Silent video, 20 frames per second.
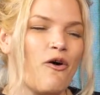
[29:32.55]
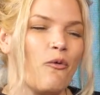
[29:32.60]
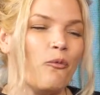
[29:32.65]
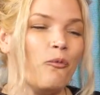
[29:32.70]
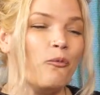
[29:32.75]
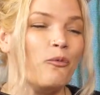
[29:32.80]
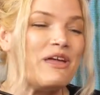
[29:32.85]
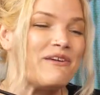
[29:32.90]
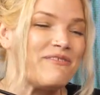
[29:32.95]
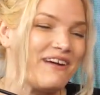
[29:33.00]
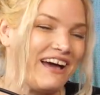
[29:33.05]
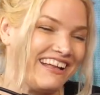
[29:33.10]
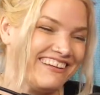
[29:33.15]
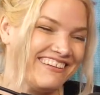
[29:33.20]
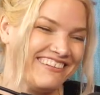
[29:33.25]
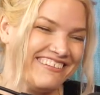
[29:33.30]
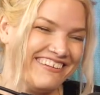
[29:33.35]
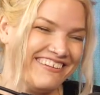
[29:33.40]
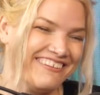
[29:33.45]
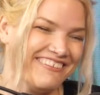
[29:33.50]
we've had
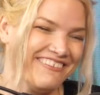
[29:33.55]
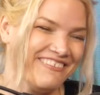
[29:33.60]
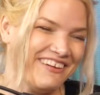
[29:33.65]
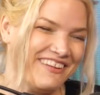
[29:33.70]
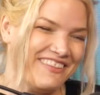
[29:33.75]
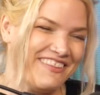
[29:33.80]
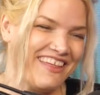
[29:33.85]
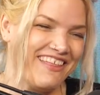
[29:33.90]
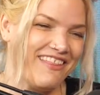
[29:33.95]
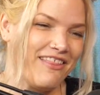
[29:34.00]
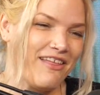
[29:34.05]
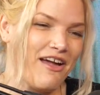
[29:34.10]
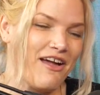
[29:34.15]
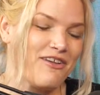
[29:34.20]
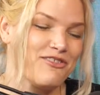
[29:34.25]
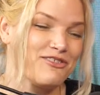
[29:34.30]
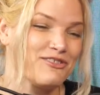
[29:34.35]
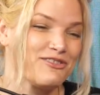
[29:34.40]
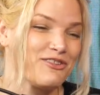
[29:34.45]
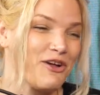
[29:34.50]
to deal with
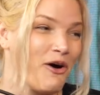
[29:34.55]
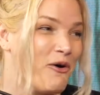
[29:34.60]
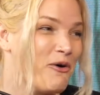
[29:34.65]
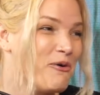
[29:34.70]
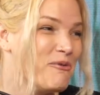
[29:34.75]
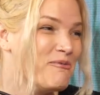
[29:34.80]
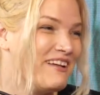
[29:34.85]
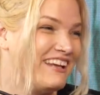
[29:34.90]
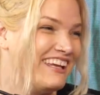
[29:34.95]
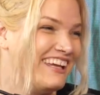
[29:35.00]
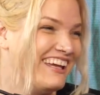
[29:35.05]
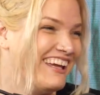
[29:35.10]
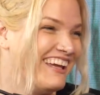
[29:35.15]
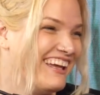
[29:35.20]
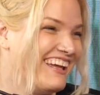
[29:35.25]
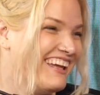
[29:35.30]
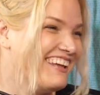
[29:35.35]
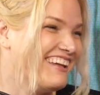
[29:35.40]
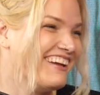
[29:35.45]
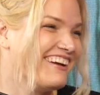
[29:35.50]
so
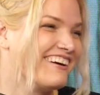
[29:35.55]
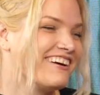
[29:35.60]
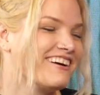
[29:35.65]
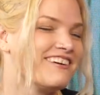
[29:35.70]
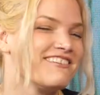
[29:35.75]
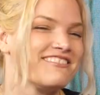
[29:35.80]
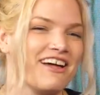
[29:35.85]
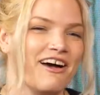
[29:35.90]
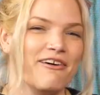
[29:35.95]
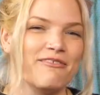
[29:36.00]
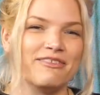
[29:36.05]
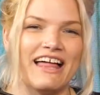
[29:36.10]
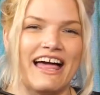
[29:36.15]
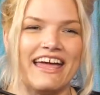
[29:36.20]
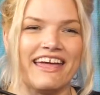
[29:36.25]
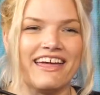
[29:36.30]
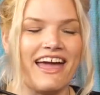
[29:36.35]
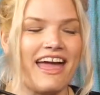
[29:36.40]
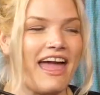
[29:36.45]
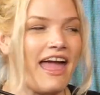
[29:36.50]
many years of
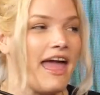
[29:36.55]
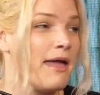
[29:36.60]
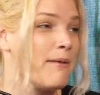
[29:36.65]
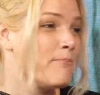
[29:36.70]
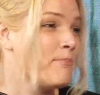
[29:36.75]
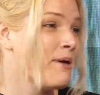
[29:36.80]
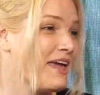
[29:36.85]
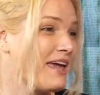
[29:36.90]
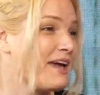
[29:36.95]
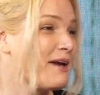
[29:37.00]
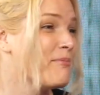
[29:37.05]
like a pink